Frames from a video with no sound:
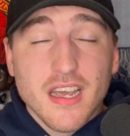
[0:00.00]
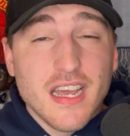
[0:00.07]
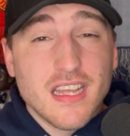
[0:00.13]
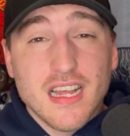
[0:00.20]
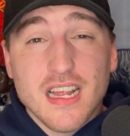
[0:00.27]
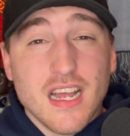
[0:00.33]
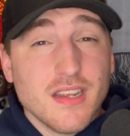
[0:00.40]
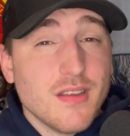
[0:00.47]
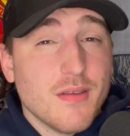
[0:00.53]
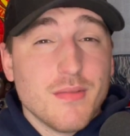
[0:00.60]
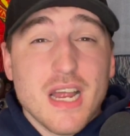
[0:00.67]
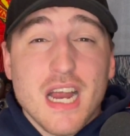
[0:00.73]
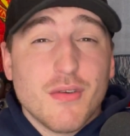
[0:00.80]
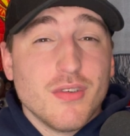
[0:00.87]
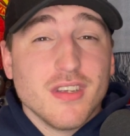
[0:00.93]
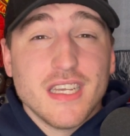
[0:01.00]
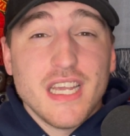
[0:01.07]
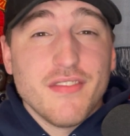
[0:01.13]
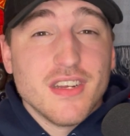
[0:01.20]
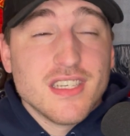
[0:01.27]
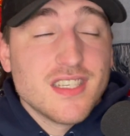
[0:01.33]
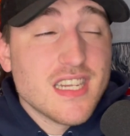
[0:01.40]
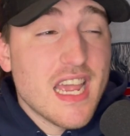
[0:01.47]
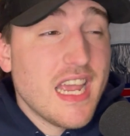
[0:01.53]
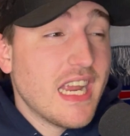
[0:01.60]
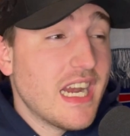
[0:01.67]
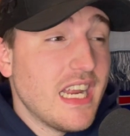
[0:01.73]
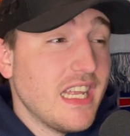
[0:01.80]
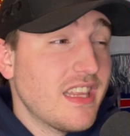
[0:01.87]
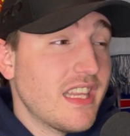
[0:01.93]
And I'm not really even saying
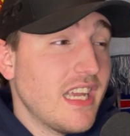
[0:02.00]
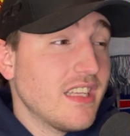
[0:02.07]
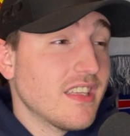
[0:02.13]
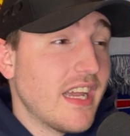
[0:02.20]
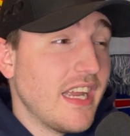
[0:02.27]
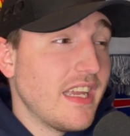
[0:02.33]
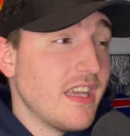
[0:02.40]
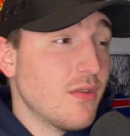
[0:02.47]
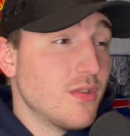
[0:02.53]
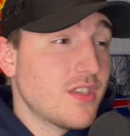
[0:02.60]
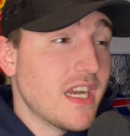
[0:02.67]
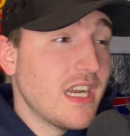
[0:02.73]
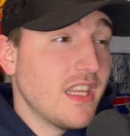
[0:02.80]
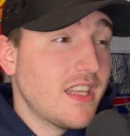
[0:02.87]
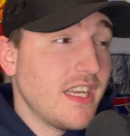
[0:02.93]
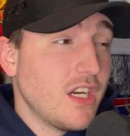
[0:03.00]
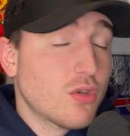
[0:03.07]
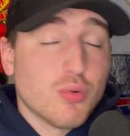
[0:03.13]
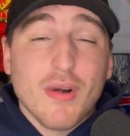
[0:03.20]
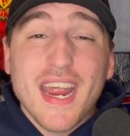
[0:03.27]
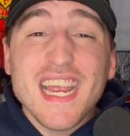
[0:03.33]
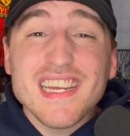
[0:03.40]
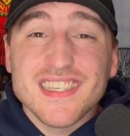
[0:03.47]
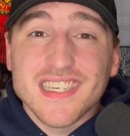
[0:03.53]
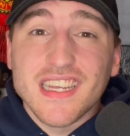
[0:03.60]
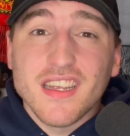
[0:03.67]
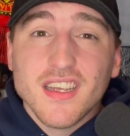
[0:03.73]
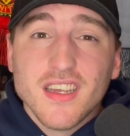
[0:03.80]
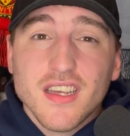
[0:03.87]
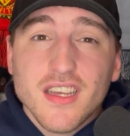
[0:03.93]
anything like it was anything crazy.